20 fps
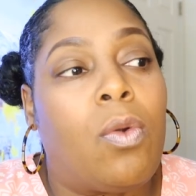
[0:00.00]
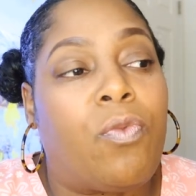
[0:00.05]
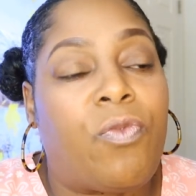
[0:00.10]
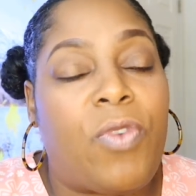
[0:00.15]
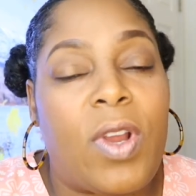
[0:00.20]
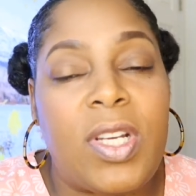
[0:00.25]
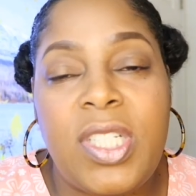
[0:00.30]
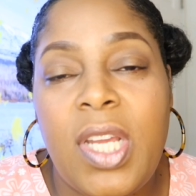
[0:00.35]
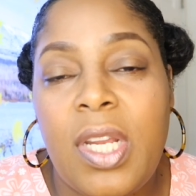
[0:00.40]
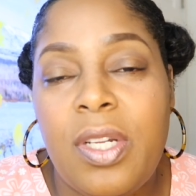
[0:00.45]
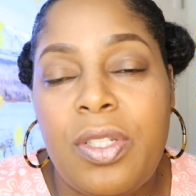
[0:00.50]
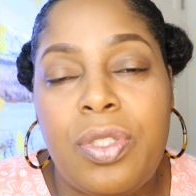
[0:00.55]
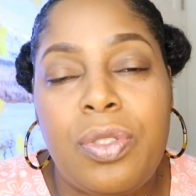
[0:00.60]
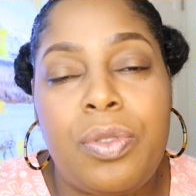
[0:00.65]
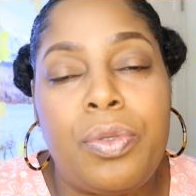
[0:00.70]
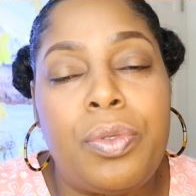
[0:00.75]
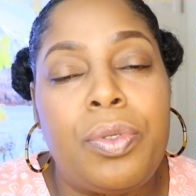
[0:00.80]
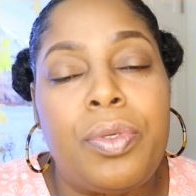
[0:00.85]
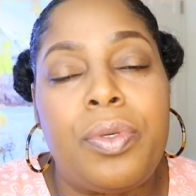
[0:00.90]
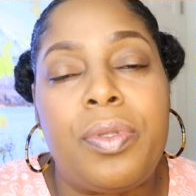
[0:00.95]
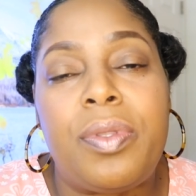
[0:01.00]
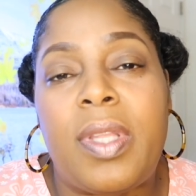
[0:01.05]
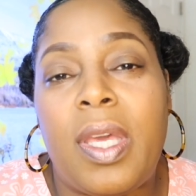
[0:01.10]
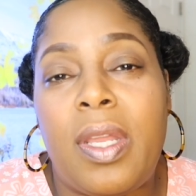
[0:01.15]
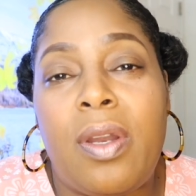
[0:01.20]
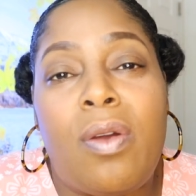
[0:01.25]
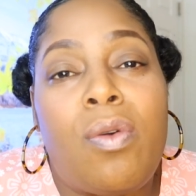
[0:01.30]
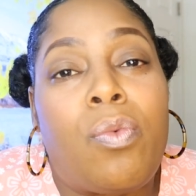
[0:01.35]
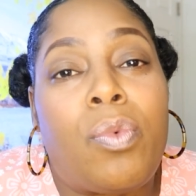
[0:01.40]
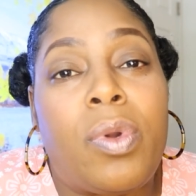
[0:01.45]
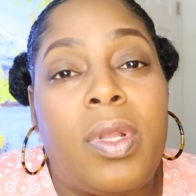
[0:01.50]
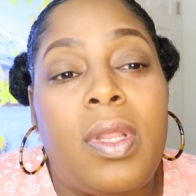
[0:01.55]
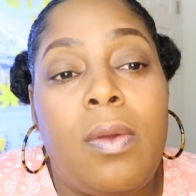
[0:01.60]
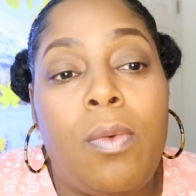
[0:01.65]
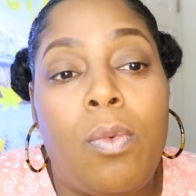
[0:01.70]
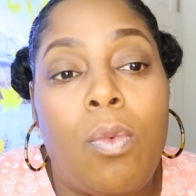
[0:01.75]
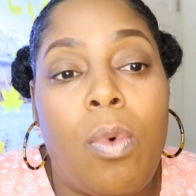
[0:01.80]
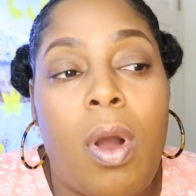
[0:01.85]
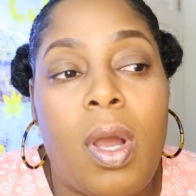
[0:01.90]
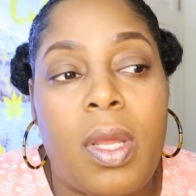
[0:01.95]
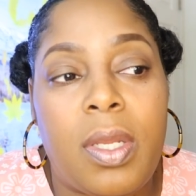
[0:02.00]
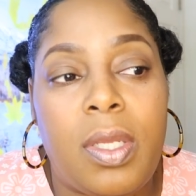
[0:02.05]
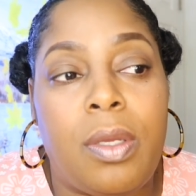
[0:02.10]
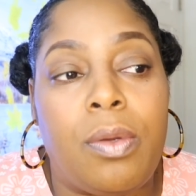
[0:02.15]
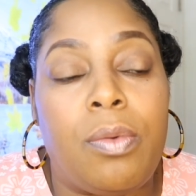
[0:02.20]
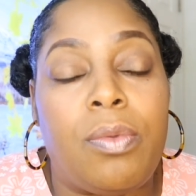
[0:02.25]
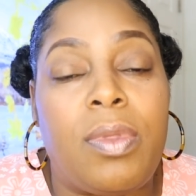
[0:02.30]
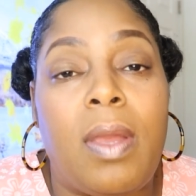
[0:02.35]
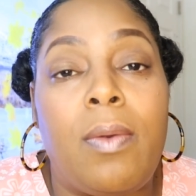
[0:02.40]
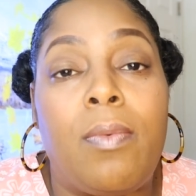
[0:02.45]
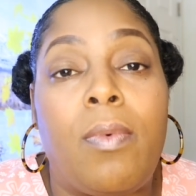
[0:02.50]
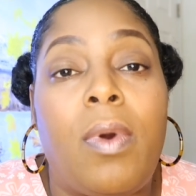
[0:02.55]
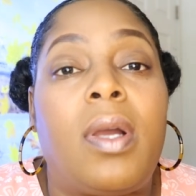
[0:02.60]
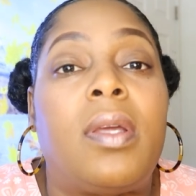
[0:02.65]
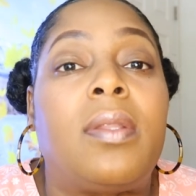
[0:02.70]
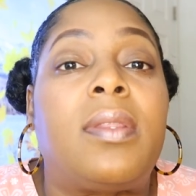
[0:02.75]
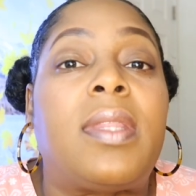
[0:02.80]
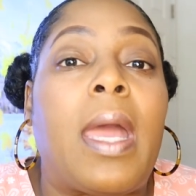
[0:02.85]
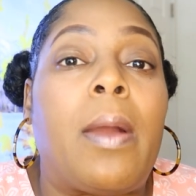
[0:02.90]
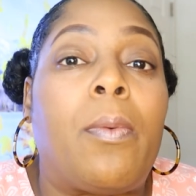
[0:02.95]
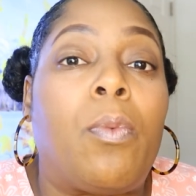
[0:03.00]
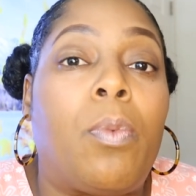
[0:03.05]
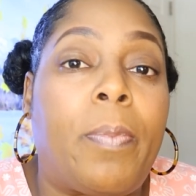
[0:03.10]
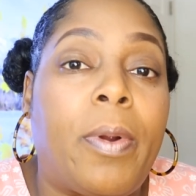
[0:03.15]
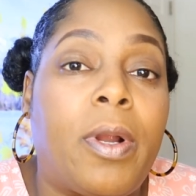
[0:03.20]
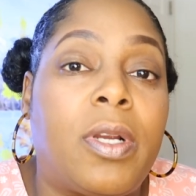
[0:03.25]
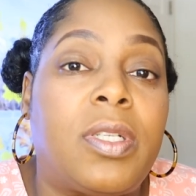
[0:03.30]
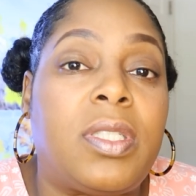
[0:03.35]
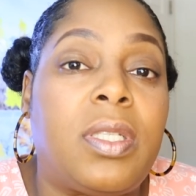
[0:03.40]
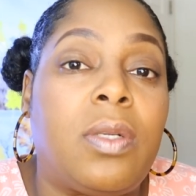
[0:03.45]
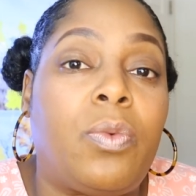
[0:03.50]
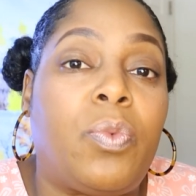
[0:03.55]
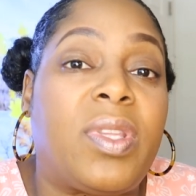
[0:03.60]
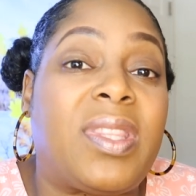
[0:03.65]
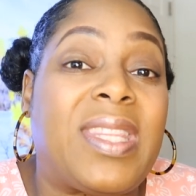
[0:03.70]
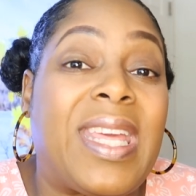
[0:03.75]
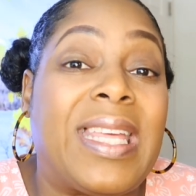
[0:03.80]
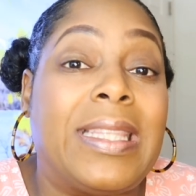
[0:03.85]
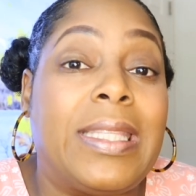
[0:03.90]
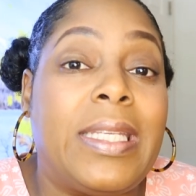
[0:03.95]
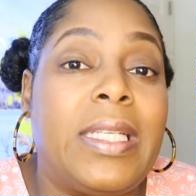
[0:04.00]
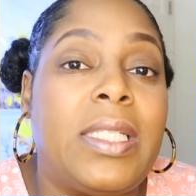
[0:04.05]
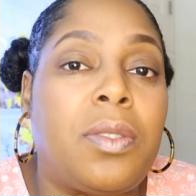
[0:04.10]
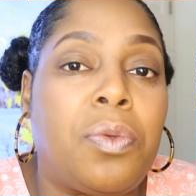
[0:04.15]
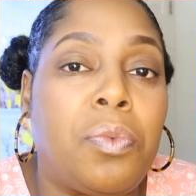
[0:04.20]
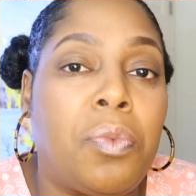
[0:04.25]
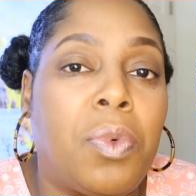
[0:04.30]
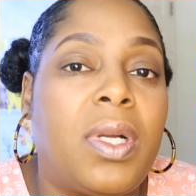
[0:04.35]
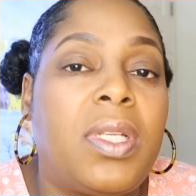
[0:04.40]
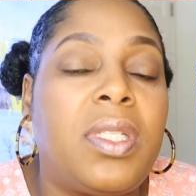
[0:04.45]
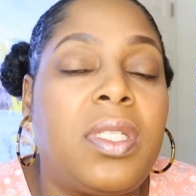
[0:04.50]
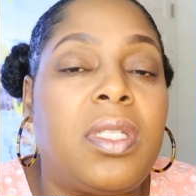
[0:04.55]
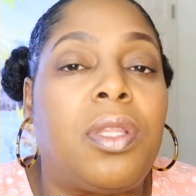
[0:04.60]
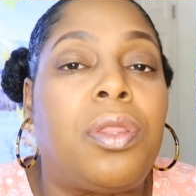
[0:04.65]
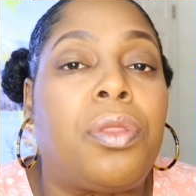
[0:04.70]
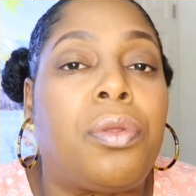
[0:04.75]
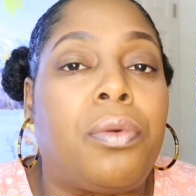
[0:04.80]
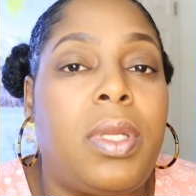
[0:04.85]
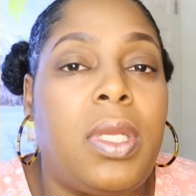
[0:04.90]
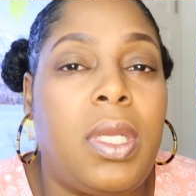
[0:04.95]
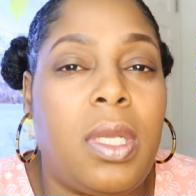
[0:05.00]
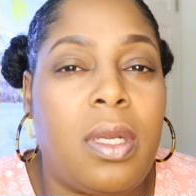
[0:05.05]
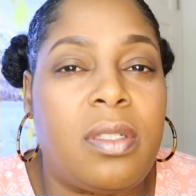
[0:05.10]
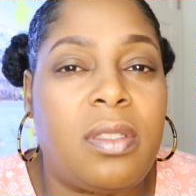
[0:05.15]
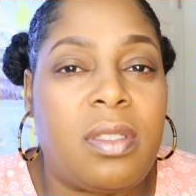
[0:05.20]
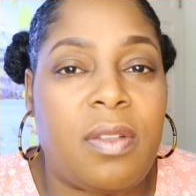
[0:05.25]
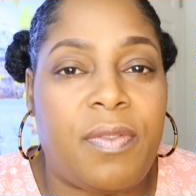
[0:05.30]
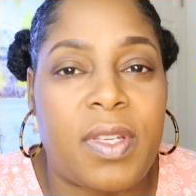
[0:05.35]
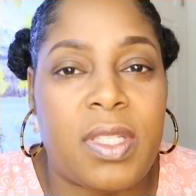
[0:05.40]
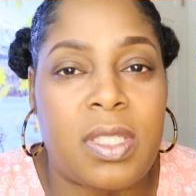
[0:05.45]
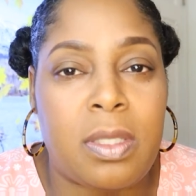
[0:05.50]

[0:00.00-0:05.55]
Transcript: fresh out of school, they don't really want you. They want that person with at least one to three years of